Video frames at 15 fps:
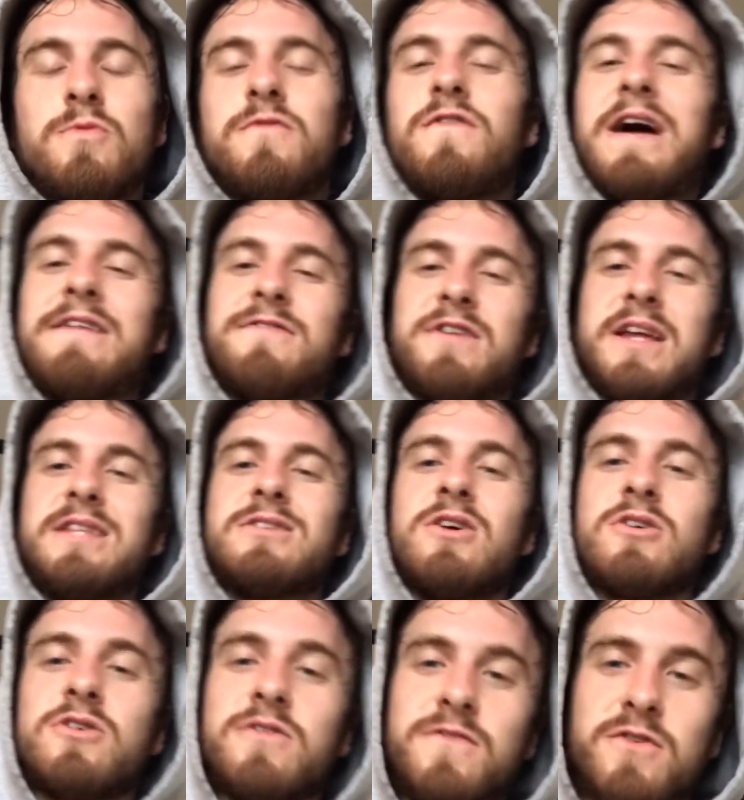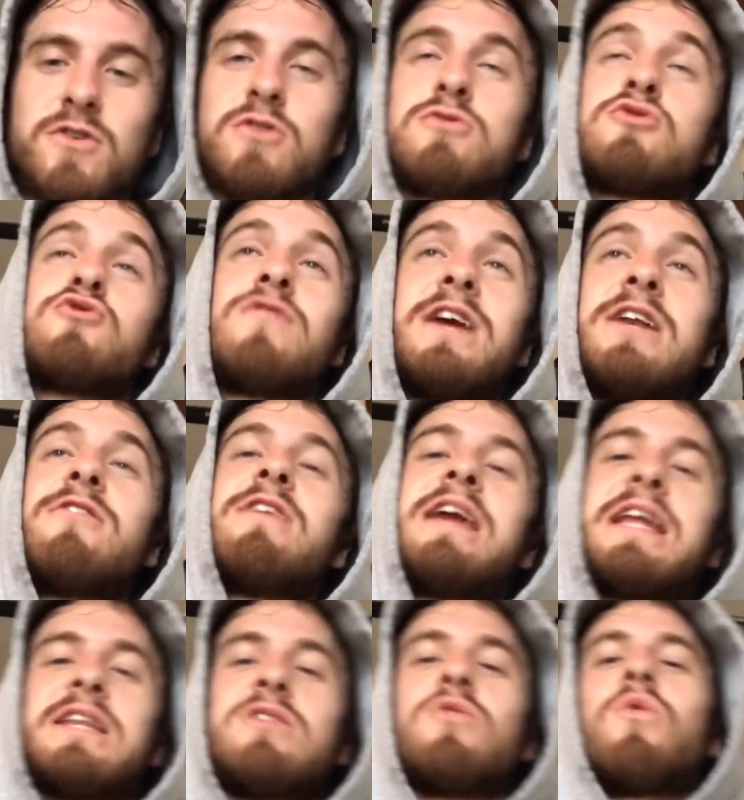5'8" dunker, vertical trainer,
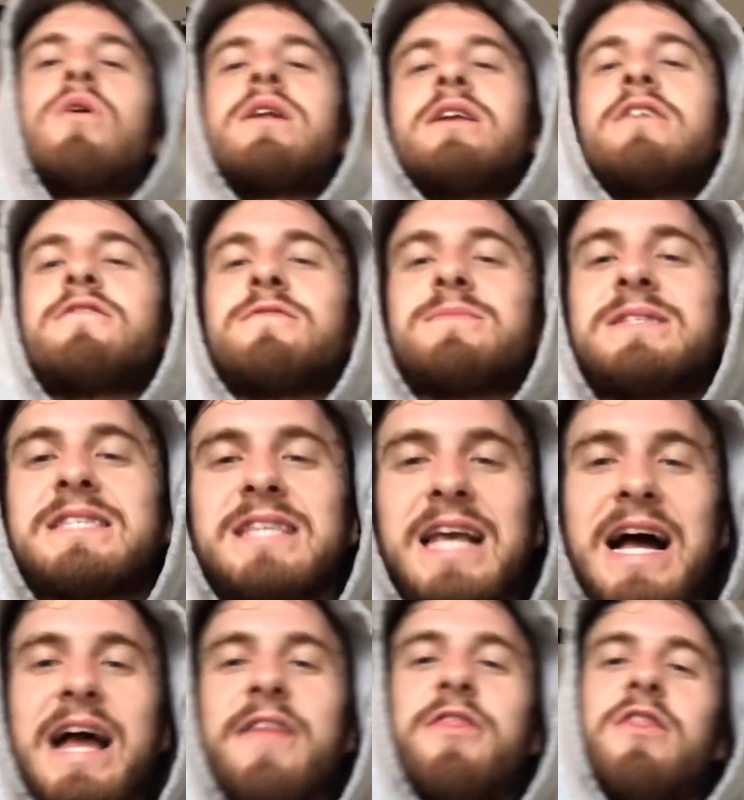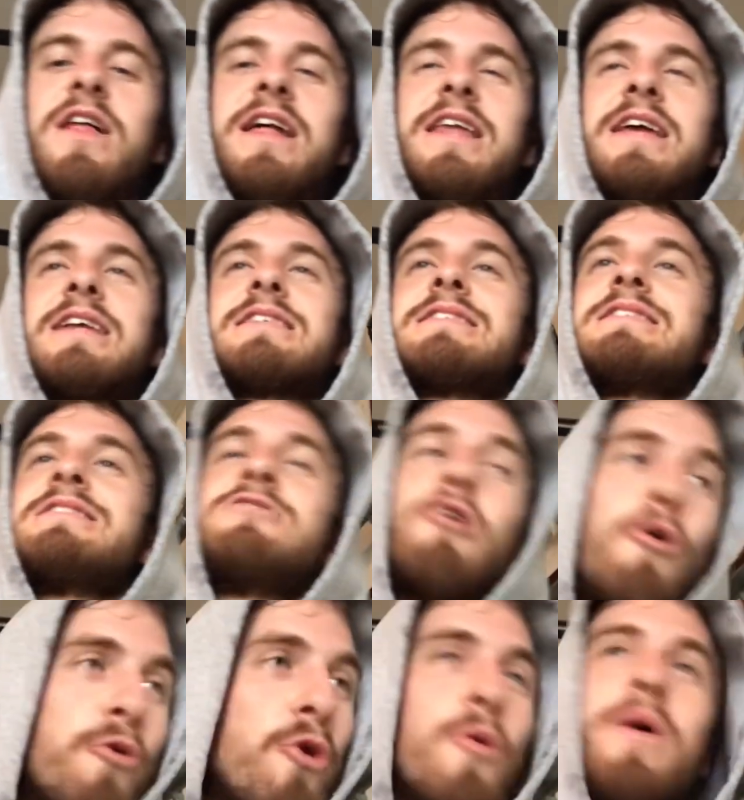Andy Lloyd here from Skigh Athletics.
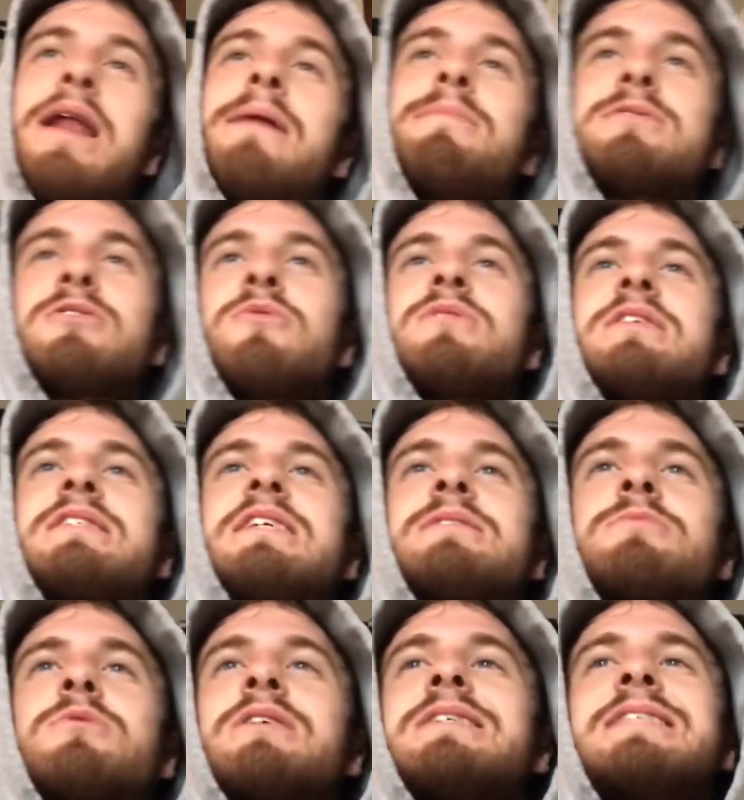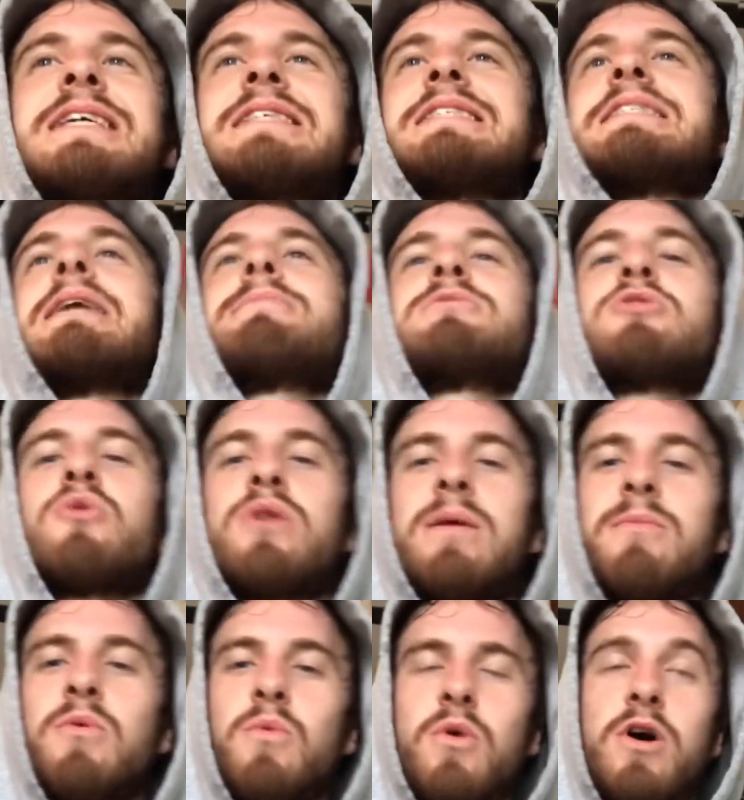Don't know what episode this is. We're going to say this is episode
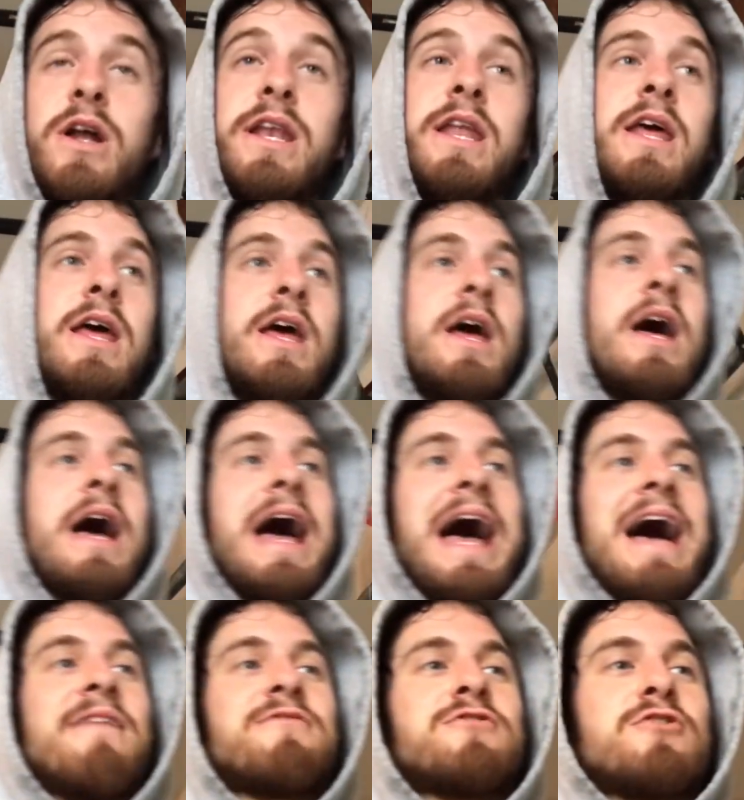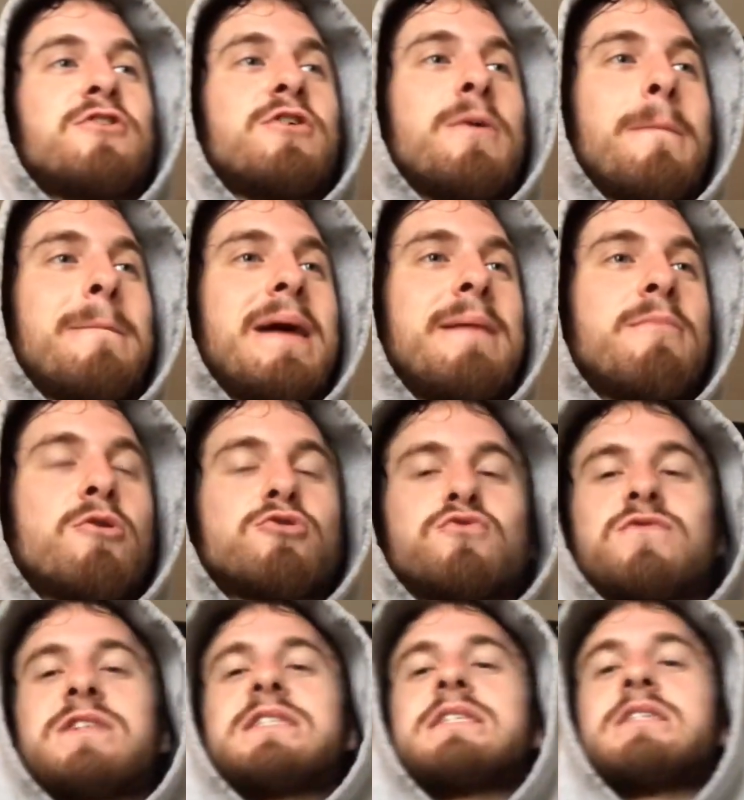number one after my most
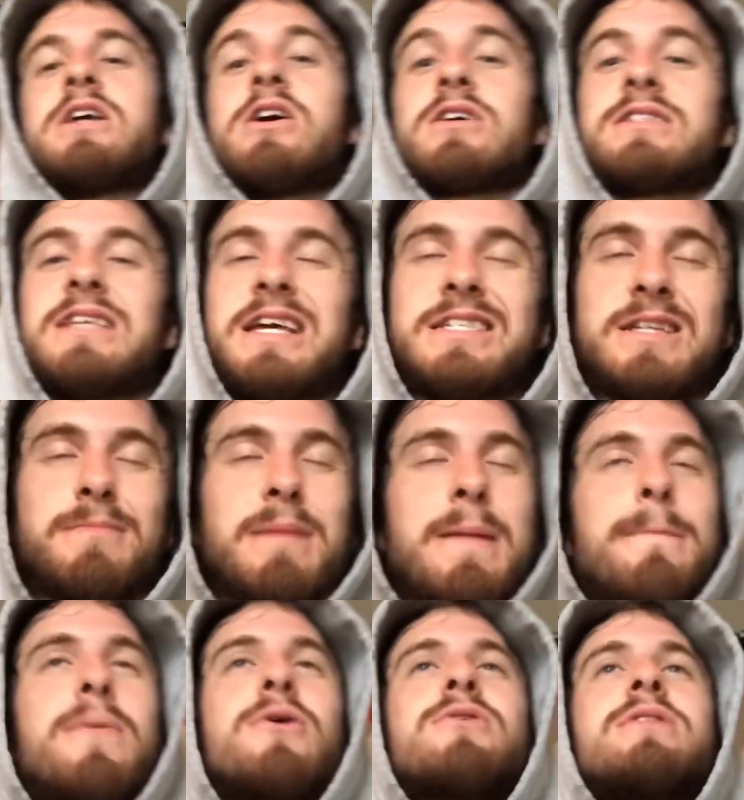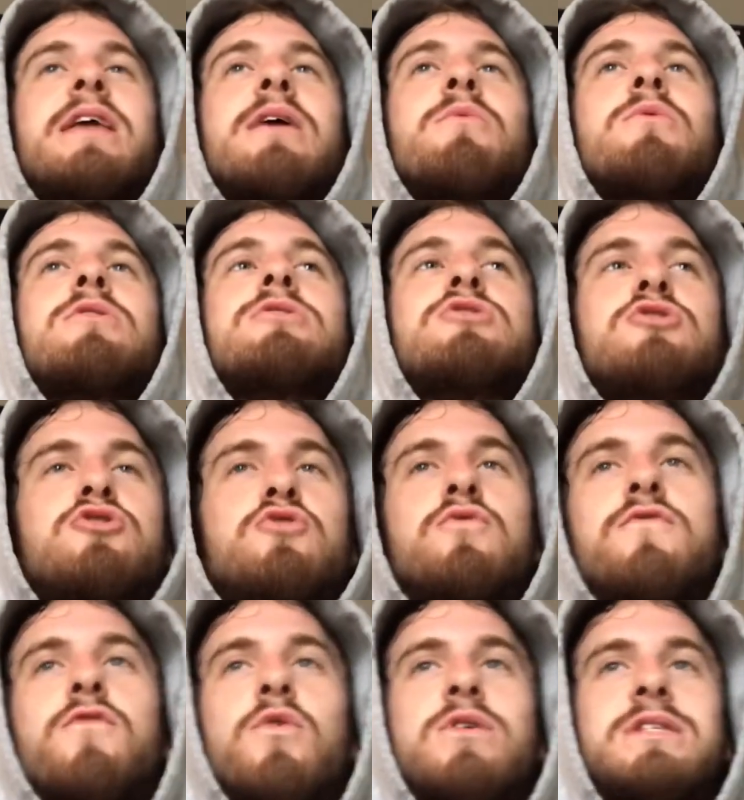recent dunk session. My birthday was
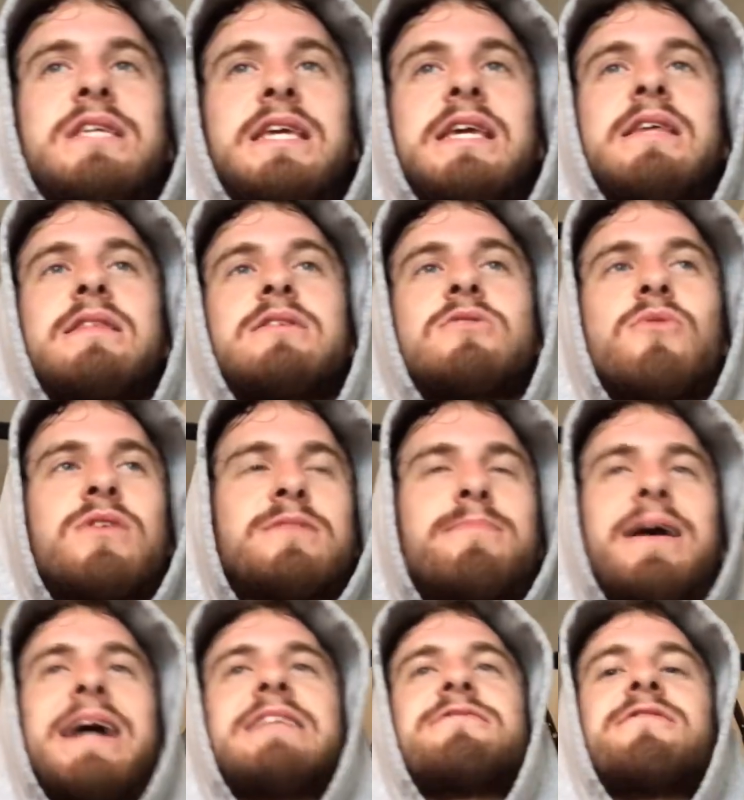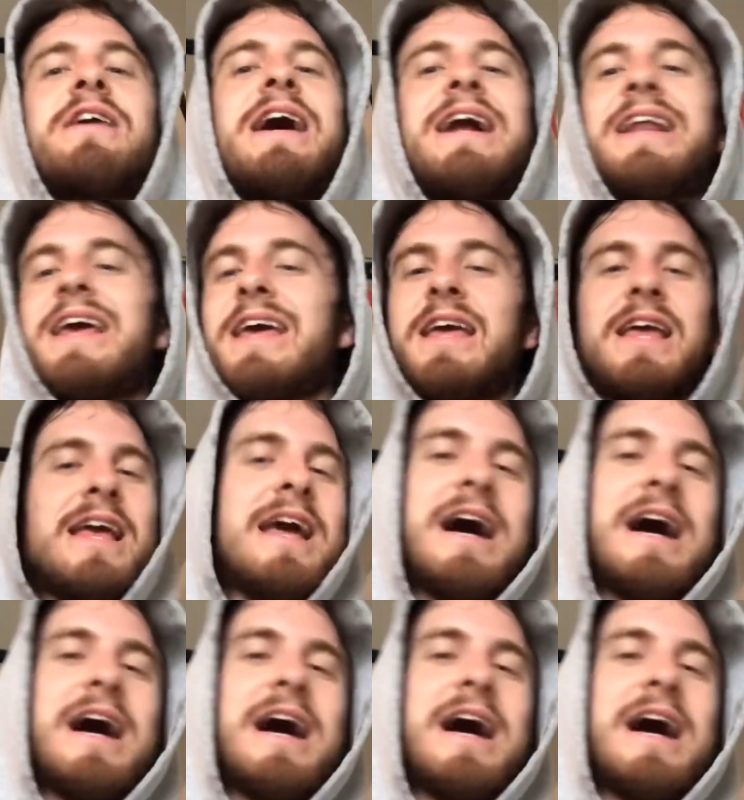June 14th, so this past Friday.